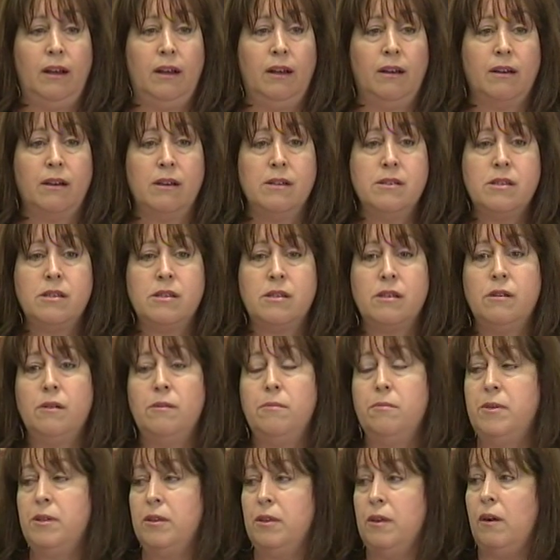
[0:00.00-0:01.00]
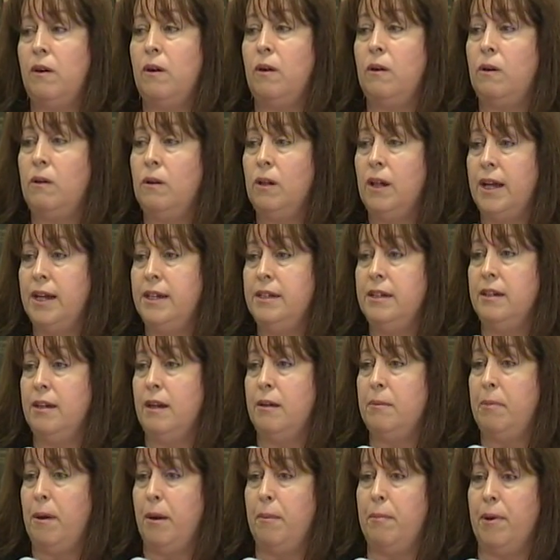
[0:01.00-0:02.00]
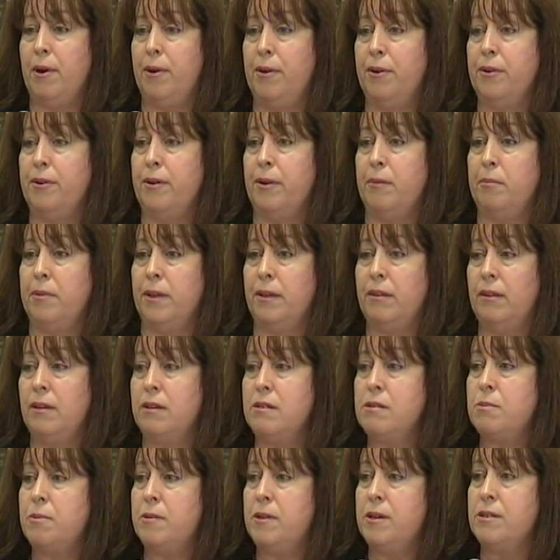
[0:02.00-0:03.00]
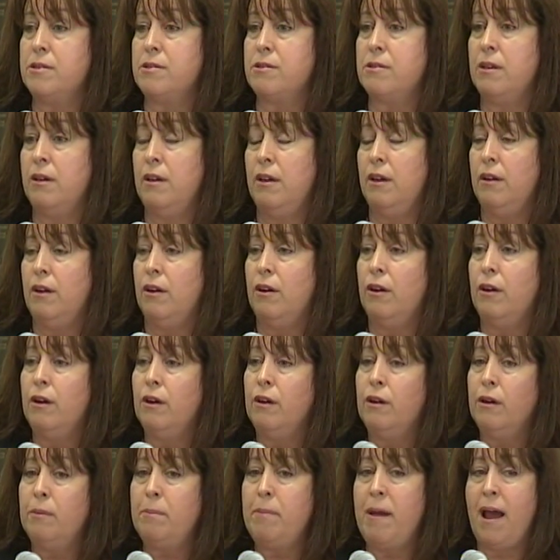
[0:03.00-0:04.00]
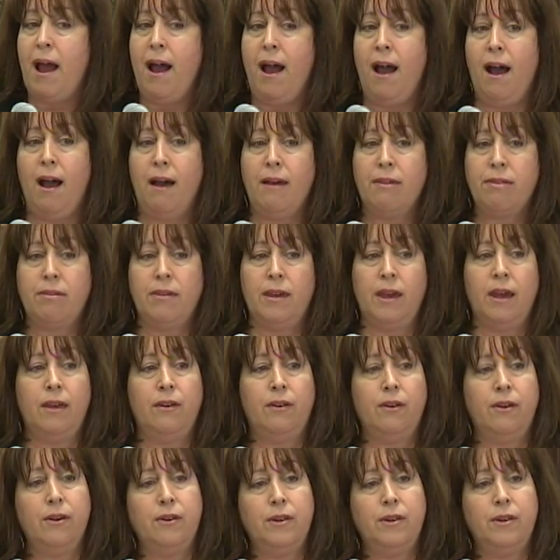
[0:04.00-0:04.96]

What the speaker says: consumed the whole idea about martyrdom, that this was her path and her